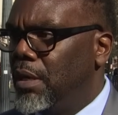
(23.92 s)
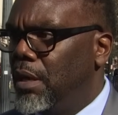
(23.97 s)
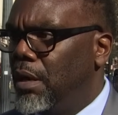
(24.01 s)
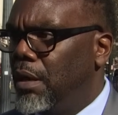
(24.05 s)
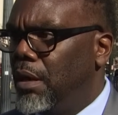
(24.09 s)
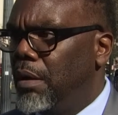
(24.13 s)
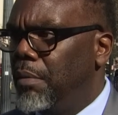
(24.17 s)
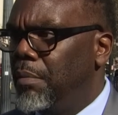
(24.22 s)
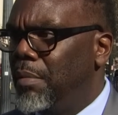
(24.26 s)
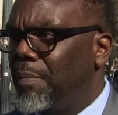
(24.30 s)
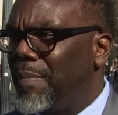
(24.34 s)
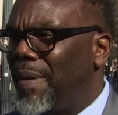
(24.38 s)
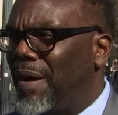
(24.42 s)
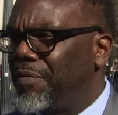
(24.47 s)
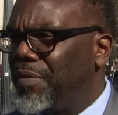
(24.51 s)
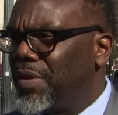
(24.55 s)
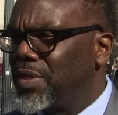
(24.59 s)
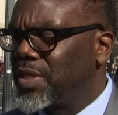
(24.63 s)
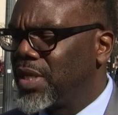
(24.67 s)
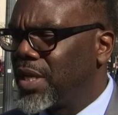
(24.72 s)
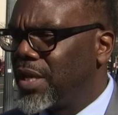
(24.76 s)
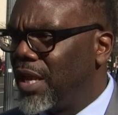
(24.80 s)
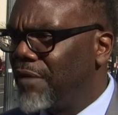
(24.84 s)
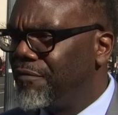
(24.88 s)
um, about the
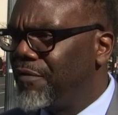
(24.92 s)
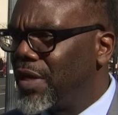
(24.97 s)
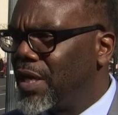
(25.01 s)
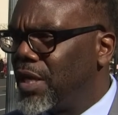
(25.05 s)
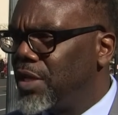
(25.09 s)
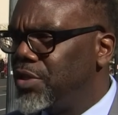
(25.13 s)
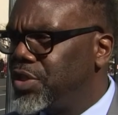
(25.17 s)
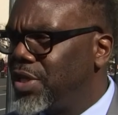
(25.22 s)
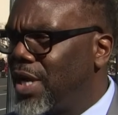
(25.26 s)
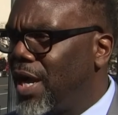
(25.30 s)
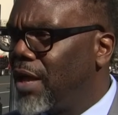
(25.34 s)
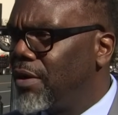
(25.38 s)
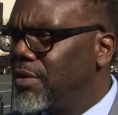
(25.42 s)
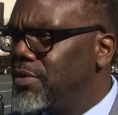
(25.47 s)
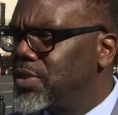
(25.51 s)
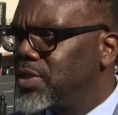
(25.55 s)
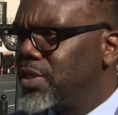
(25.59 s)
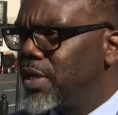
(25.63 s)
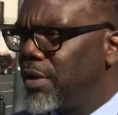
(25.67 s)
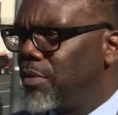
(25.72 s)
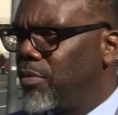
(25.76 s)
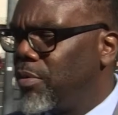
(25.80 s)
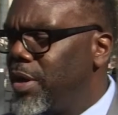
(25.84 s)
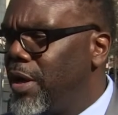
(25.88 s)
significant challenge
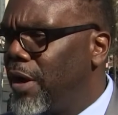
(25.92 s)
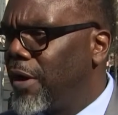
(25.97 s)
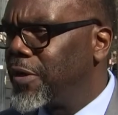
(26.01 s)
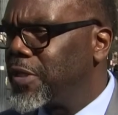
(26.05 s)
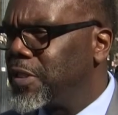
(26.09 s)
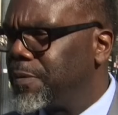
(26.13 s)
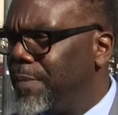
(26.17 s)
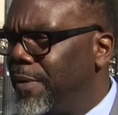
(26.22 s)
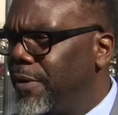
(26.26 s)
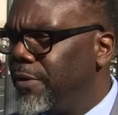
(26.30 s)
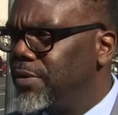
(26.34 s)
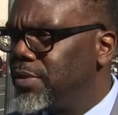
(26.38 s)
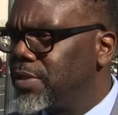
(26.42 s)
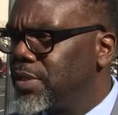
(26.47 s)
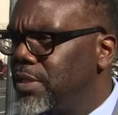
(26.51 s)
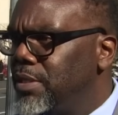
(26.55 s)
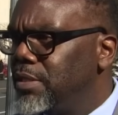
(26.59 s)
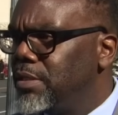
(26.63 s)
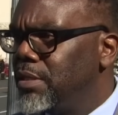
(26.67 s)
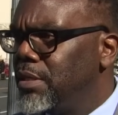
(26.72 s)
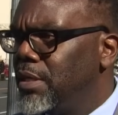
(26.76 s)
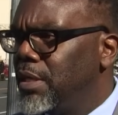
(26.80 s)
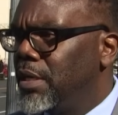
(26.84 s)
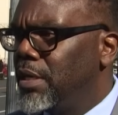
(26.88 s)
that we are
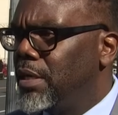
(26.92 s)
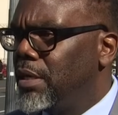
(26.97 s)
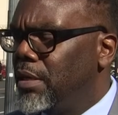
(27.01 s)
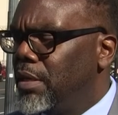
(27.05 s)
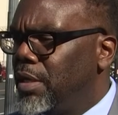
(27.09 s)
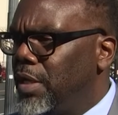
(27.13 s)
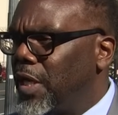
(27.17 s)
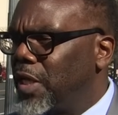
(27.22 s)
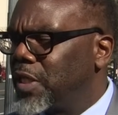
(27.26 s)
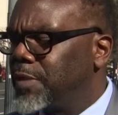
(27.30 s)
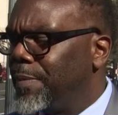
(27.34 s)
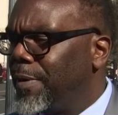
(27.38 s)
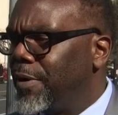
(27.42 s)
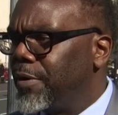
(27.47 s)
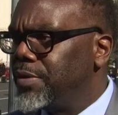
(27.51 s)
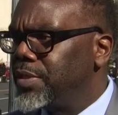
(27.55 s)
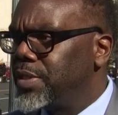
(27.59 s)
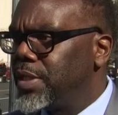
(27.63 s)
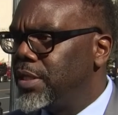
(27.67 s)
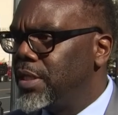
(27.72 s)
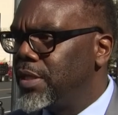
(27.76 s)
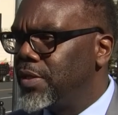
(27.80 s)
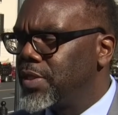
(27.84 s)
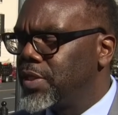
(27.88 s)
experiencing
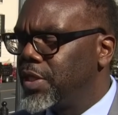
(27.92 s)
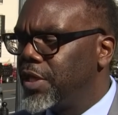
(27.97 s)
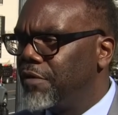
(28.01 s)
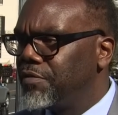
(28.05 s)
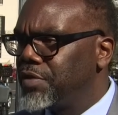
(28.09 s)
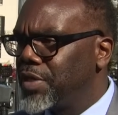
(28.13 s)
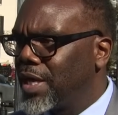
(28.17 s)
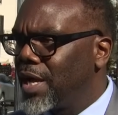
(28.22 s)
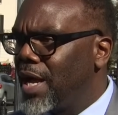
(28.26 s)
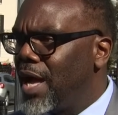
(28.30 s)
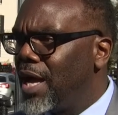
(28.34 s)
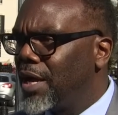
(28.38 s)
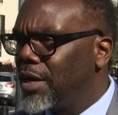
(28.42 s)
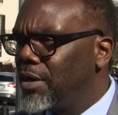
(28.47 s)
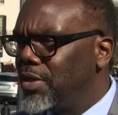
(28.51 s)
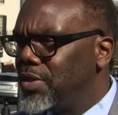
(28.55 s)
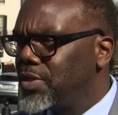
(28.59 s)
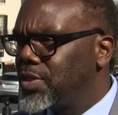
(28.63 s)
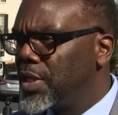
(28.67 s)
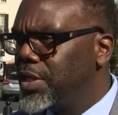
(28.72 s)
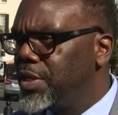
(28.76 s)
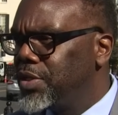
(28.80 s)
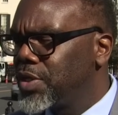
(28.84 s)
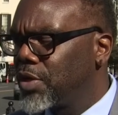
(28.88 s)
experiencing in the city of Chicago and
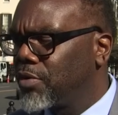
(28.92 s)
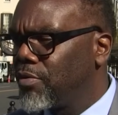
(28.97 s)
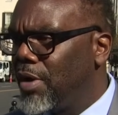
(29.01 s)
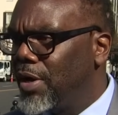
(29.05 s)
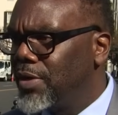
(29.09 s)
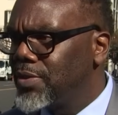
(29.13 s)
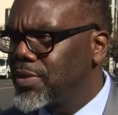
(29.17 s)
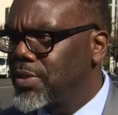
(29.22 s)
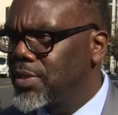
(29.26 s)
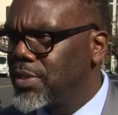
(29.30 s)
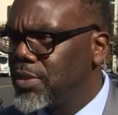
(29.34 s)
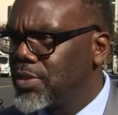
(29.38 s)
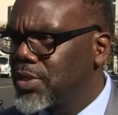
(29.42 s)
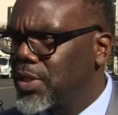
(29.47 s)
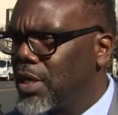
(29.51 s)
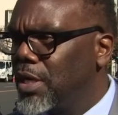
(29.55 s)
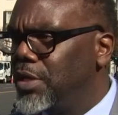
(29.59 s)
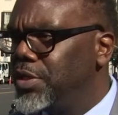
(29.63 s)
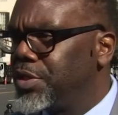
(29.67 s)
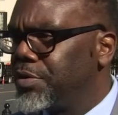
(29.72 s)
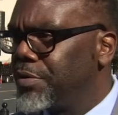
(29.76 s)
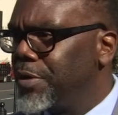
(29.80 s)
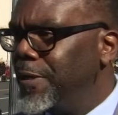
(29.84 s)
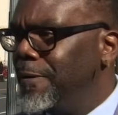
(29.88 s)
cities across this
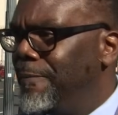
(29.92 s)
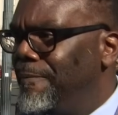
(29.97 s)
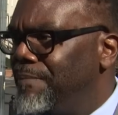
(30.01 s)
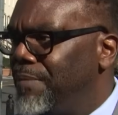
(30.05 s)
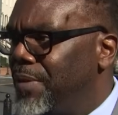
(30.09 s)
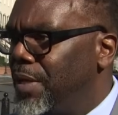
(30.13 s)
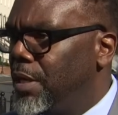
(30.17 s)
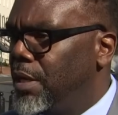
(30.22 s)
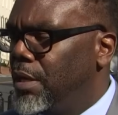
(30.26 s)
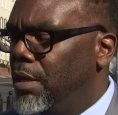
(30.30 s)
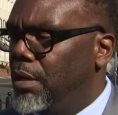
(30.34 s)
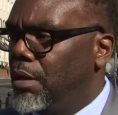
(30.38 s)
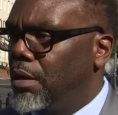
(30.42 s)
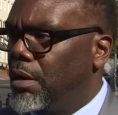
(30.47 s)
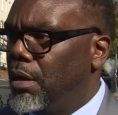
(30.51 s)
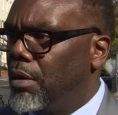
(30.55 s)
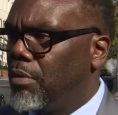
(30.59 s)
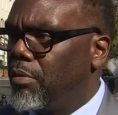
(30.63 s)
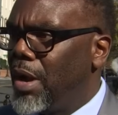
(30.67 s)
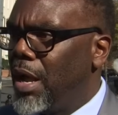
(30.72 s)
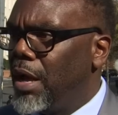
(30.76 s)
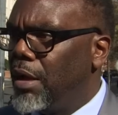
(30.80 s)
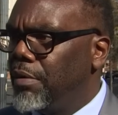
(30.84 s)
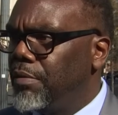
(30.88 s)
country
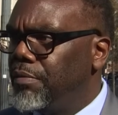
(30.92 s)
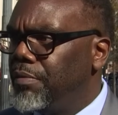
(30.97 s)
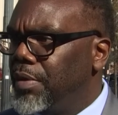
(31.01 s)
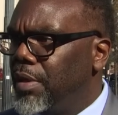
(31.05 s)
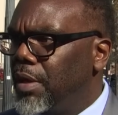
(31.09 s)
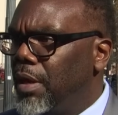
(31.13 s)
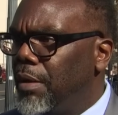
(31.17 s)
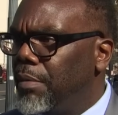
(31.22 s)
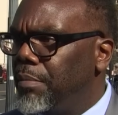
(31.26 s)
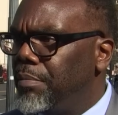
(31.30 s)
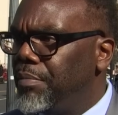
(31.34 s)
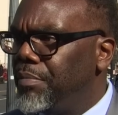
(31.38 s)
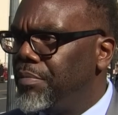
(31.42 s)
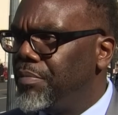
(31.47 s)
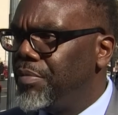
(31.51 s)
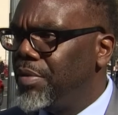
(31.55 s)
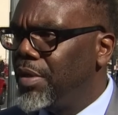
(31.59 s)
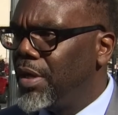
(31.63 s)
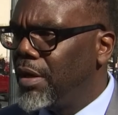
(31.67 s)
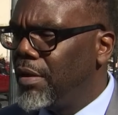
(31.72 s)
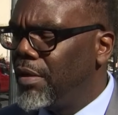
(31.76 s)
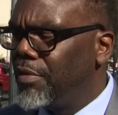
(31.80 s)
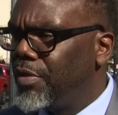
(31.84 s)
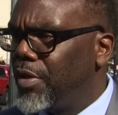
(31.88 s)
around um,
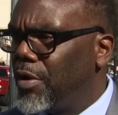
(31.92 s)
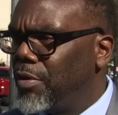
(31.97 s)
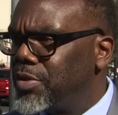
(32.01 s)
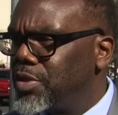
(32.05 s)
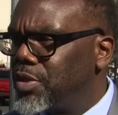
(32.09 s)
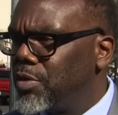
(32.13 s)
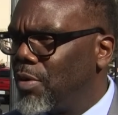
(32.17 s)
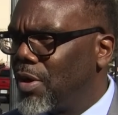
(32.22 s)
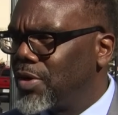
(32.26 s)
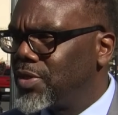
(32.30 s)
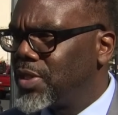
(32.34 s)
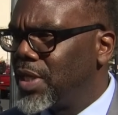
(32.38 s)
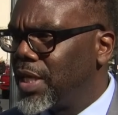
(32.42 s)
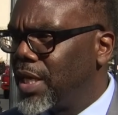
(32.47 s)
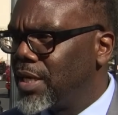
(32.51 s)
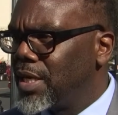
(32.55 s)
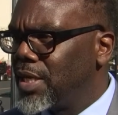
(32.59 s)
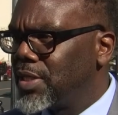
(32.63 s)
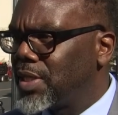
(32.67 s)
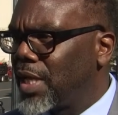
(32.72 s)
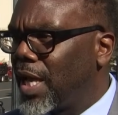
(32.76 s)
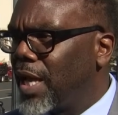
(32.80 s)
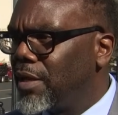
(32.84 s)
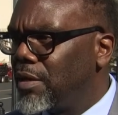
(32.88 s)
those who are seeking
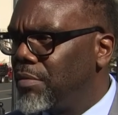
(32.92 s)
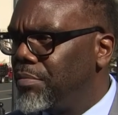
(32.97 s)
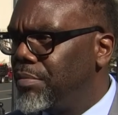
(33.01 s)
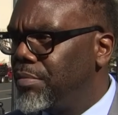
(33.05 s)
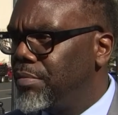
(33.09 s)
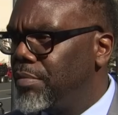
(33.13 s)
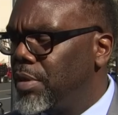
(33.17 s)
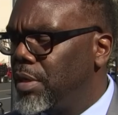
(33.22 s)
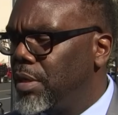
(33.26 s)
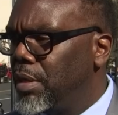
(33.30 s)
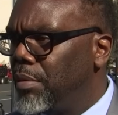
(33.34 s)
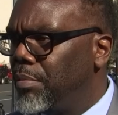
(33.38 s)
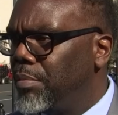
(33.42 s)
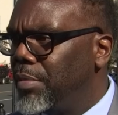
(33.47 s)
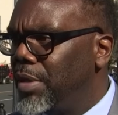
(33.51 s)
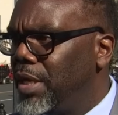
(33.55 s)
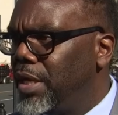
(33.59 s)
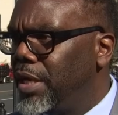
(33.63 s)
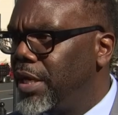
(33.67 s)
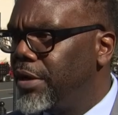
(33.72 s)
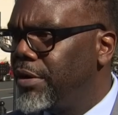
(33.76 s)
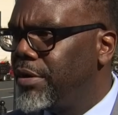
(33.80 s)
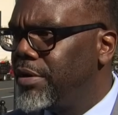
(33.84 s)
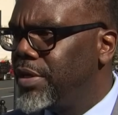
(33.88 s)
asylum um,
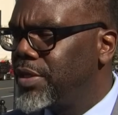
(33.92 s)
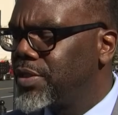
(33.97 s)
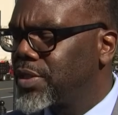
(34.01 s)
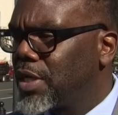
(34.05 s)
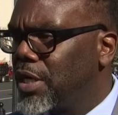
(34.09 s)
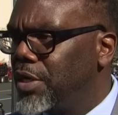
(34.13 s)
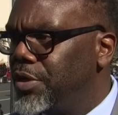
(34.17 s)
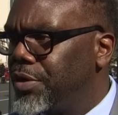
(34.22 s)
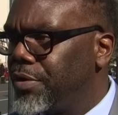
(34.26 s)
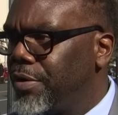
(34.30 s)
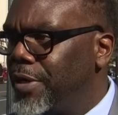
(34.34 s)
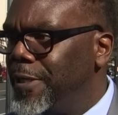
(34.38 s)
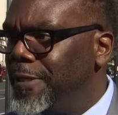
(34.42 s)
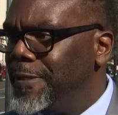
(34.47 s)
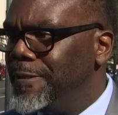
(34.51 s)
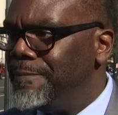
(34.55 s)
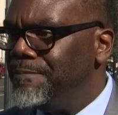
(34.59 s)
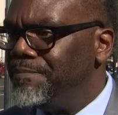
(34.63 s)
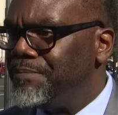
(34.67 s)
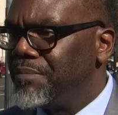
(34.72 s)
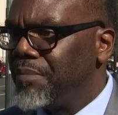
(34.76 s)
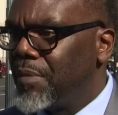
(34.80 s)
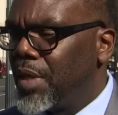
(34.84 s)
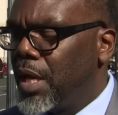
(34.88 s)
here in this country.
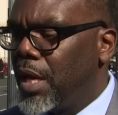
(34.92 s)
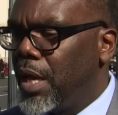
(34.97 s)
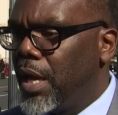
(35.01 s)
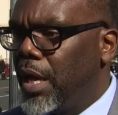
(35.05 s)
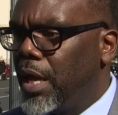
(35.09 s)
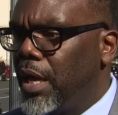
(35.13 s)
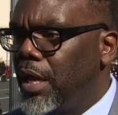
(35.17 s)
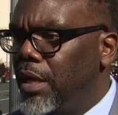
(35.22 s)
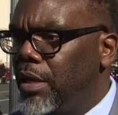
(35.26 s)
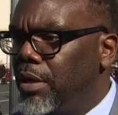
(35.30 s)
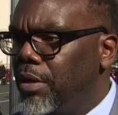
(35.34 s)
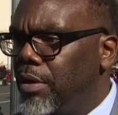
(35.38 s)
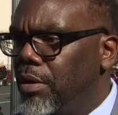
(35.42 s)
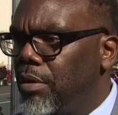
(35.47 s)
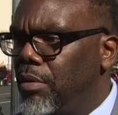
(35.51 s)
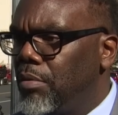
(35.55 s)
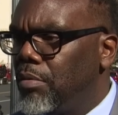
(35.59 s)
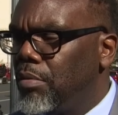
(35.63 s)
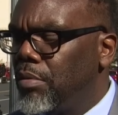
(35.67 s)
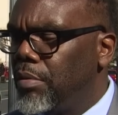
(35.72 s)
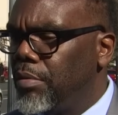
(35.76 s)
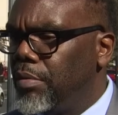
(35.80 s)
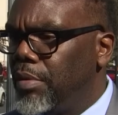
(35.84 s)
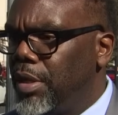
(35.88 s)
And
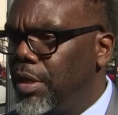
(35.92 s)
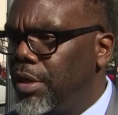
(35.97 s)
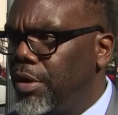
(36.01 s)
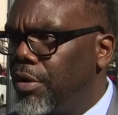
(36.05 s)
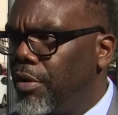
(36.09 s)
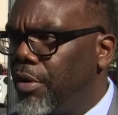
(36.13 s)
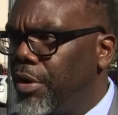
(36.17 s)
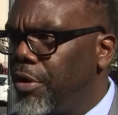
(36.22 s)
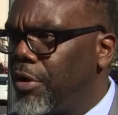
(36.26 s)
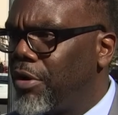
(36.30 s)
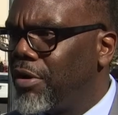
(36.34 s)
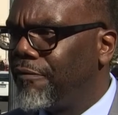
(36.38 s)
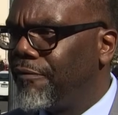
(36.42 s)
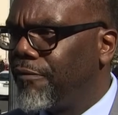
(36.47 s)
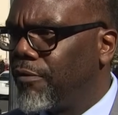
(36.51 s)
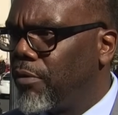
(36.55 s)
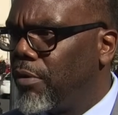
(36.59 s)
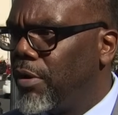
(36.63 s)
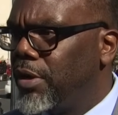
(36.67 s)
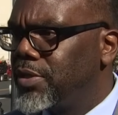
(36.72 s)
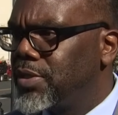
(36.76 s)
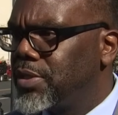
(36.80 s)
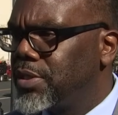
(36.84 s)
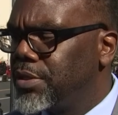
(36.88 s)
you know, in order
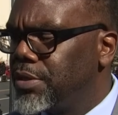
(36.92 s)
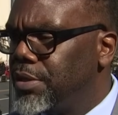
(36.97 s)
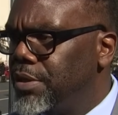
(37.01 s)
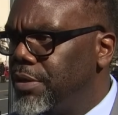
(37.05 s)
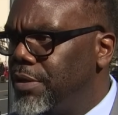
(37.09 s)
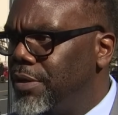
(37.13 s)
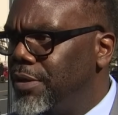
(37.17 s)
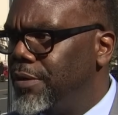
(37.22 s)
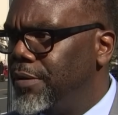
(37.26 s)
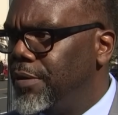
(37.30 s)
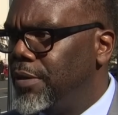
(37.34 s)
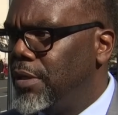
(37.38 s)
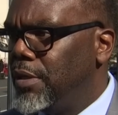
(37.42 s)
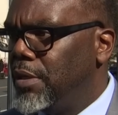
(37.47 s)
for us to